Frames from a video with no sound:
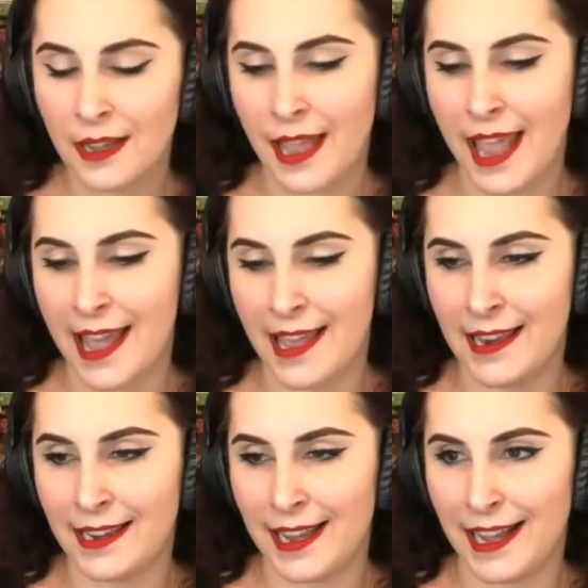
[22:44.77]

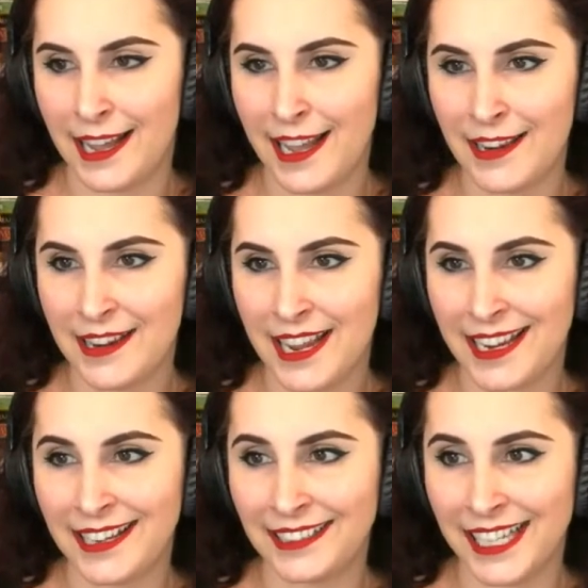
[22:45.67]
And in
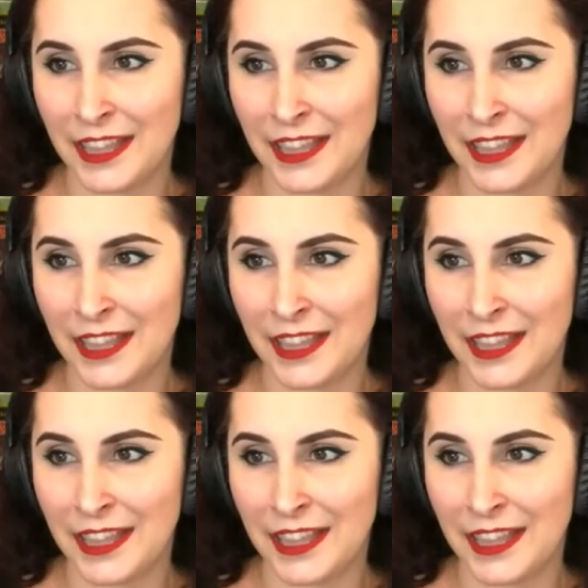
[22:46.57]
Italy,